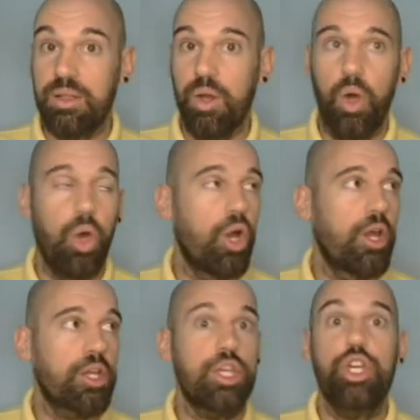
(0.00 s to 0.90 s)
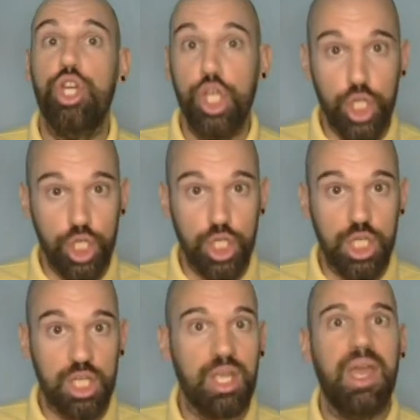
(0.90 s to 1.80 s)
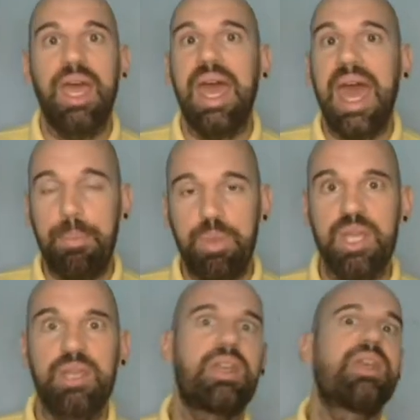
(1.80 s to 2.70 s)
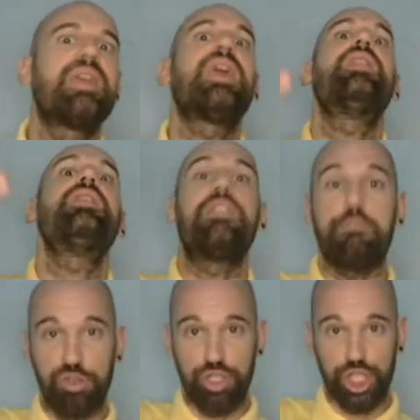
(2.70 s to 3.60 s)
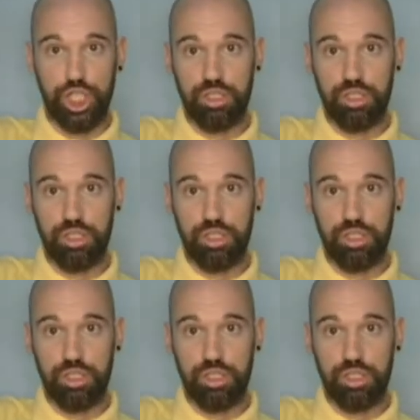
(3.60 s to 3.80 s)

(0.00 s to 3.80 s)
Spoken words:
or could happen in the future.